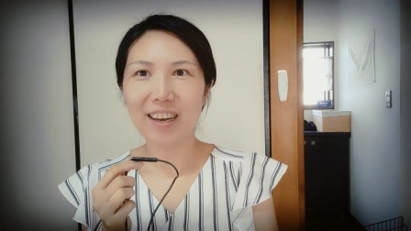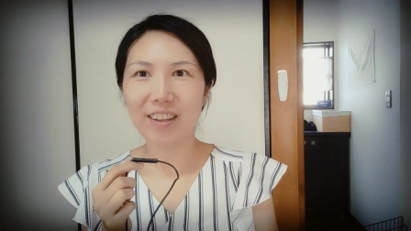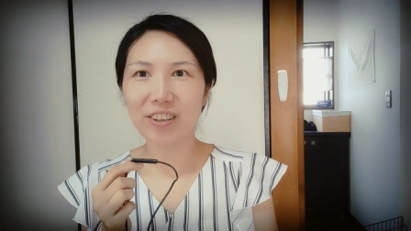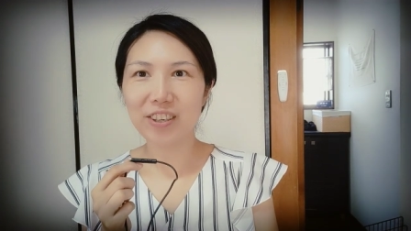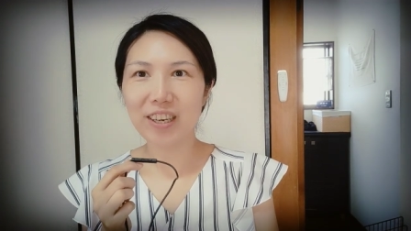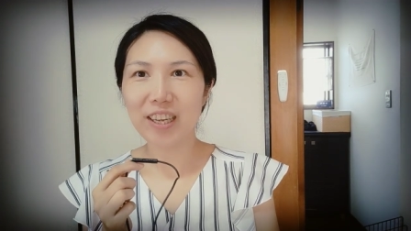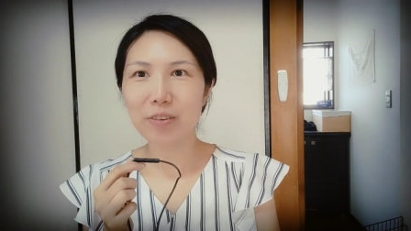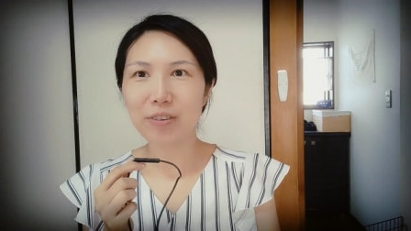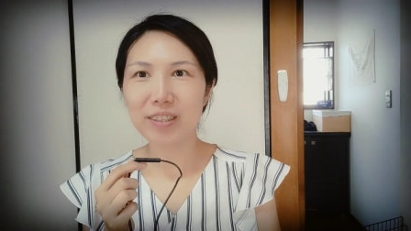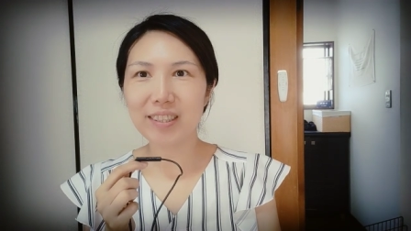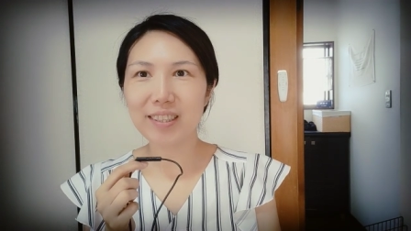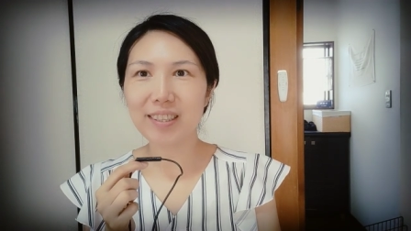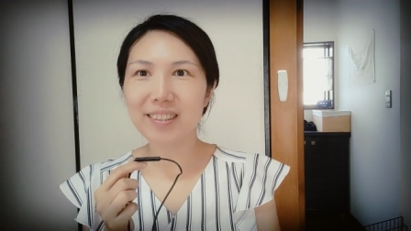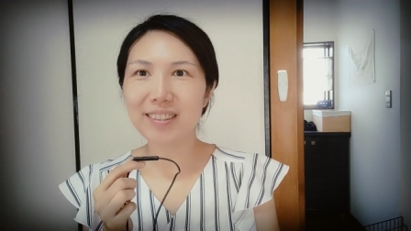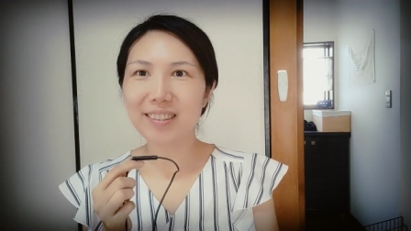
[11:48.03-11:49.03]
other
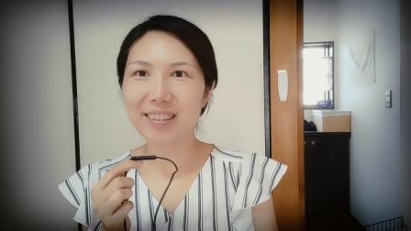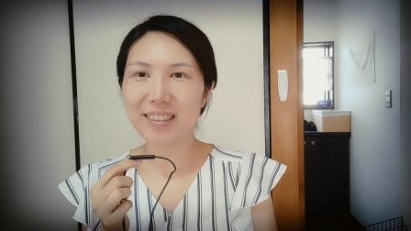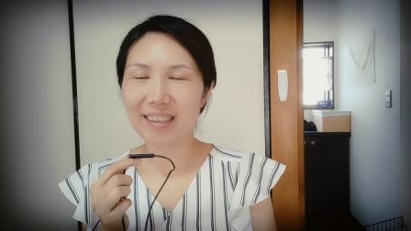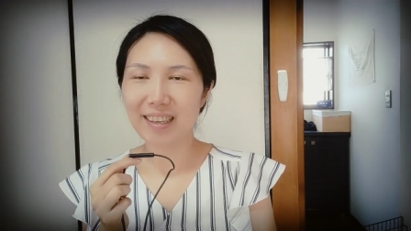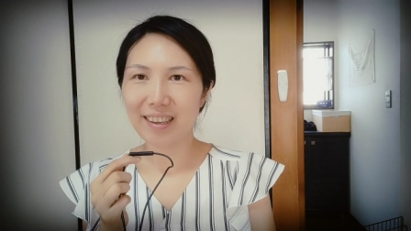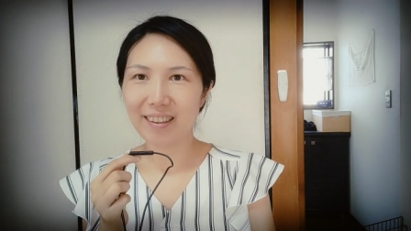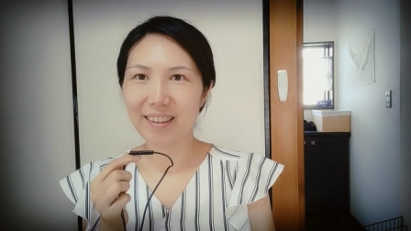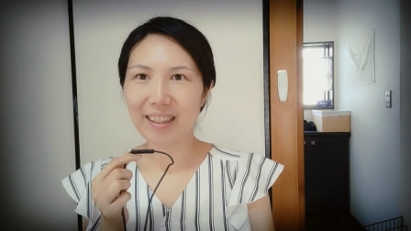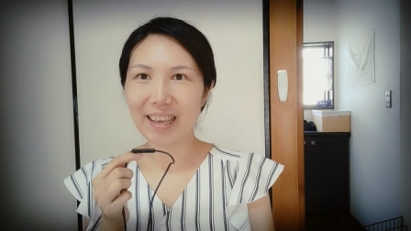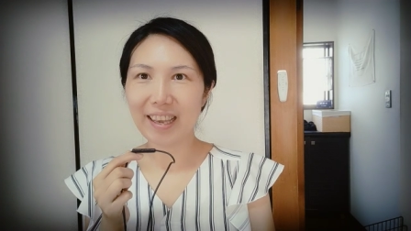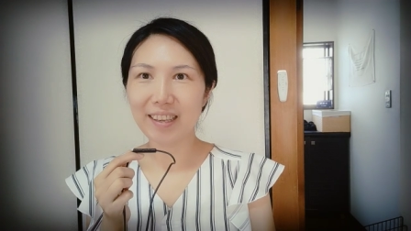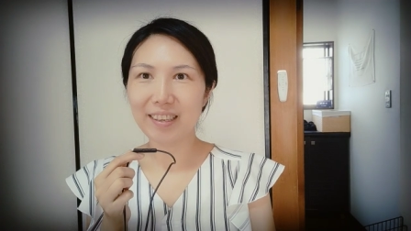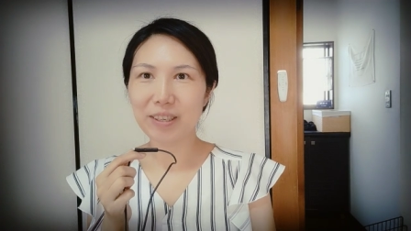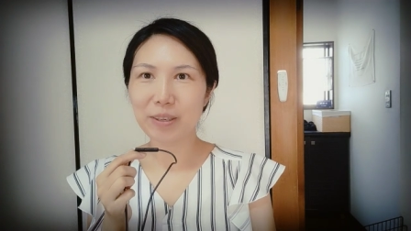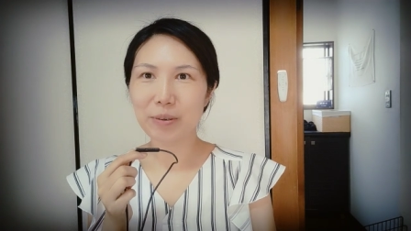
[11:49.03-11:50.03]
languages and
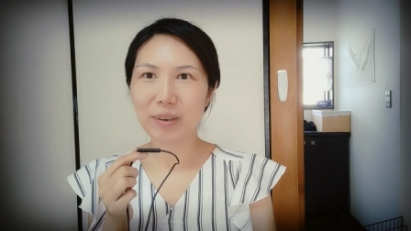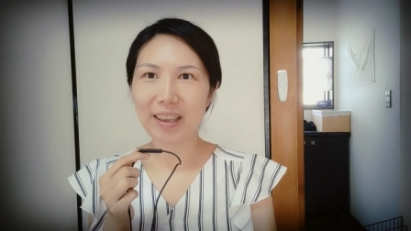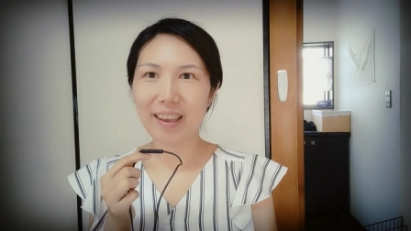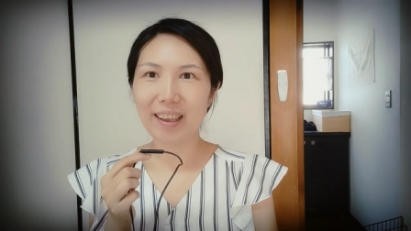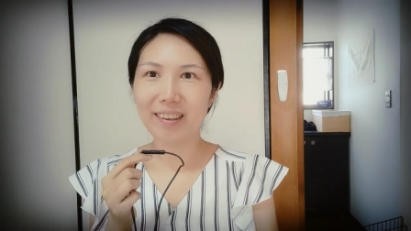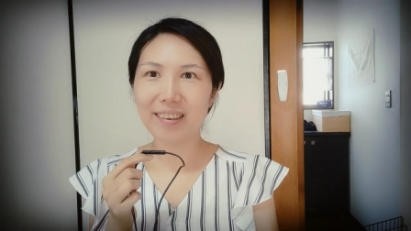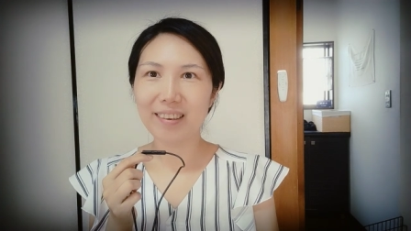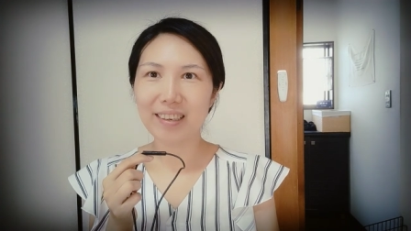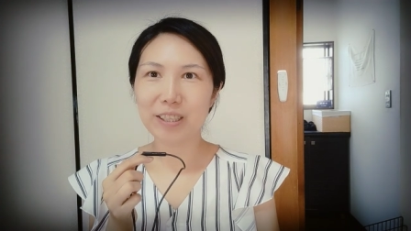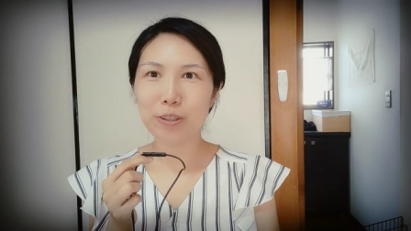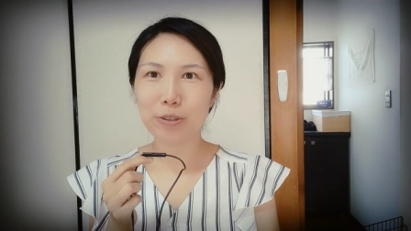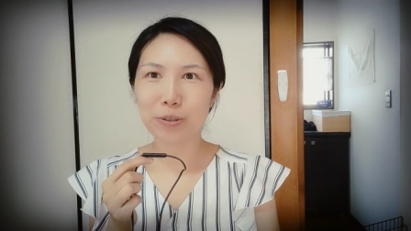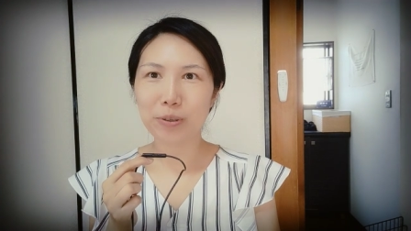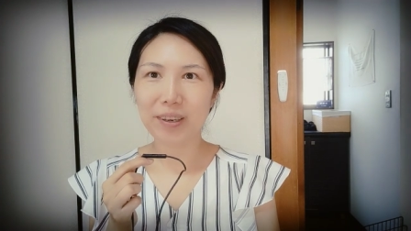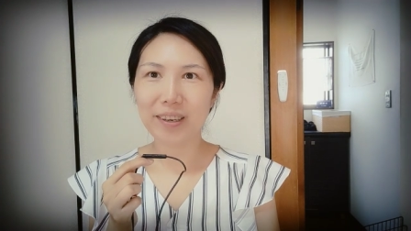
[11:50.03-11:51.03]
then you can
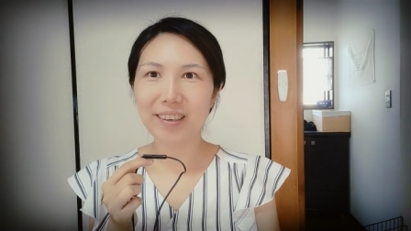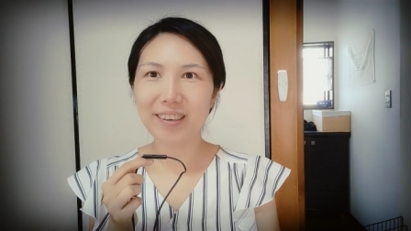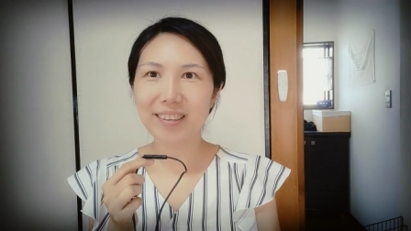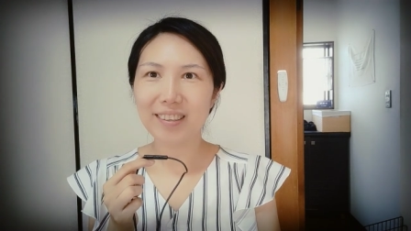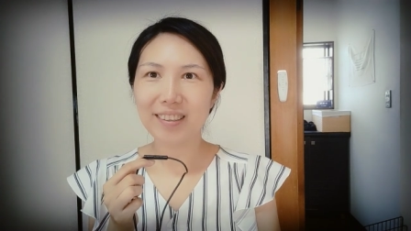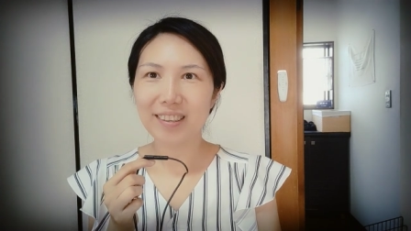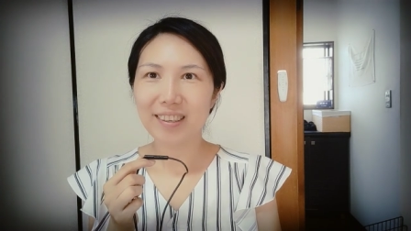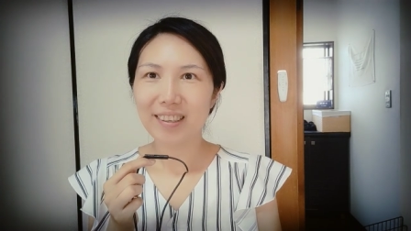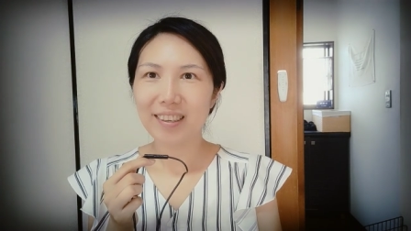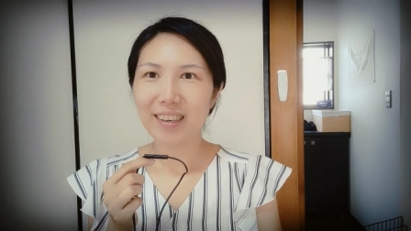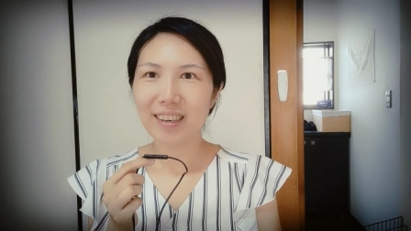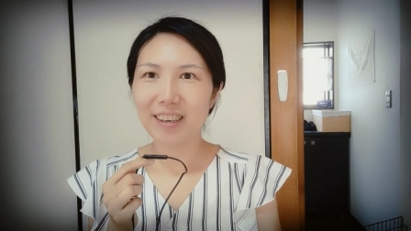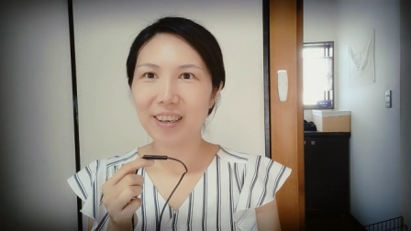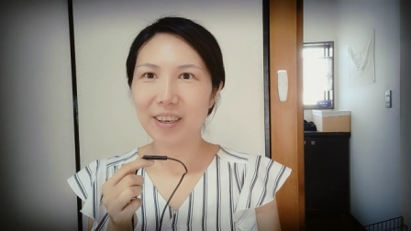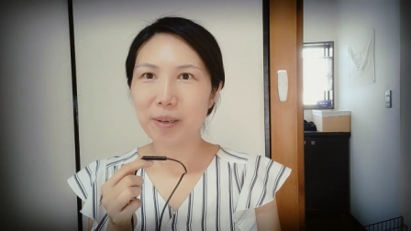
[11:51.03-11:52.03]
enjoy
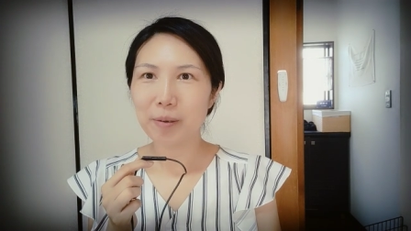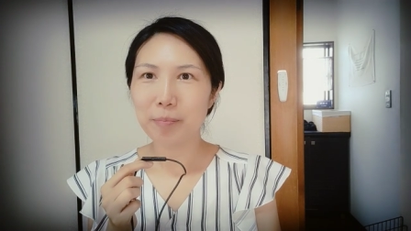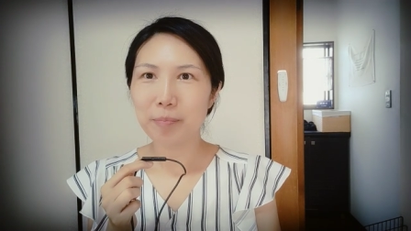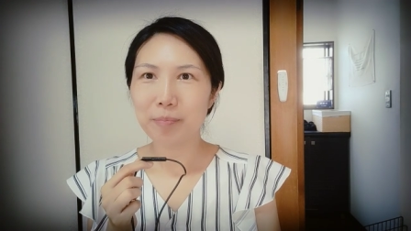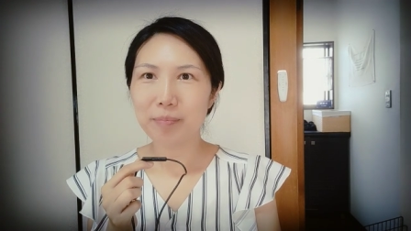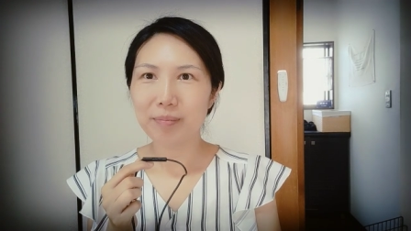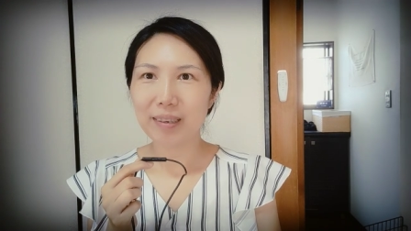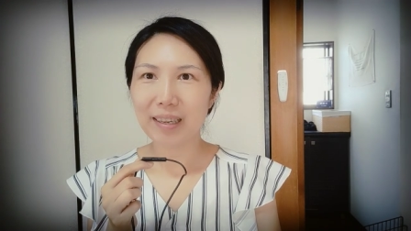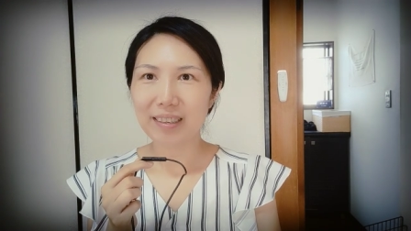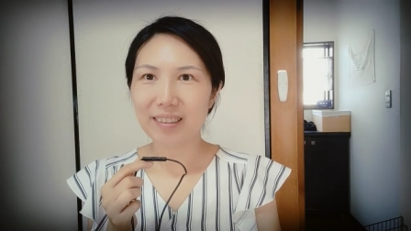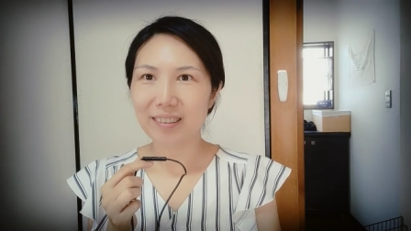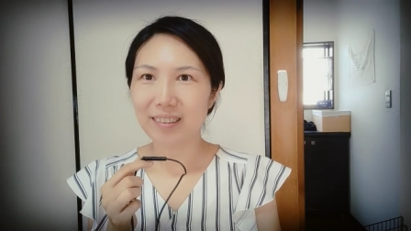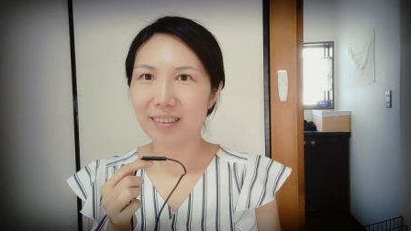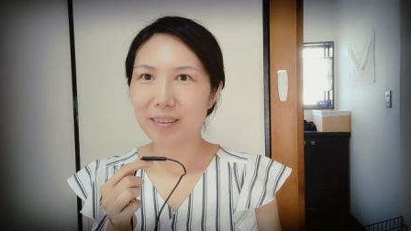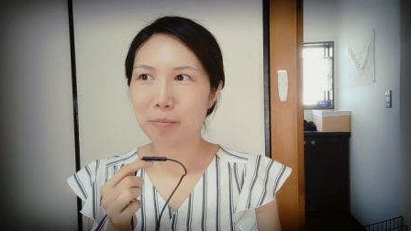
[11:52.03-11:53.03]
um, like
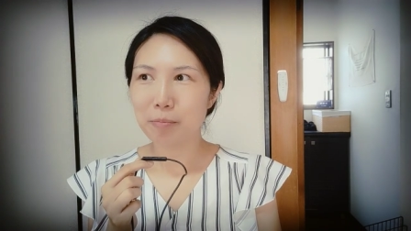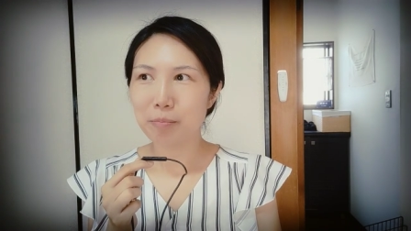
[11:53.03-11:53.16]
a uh,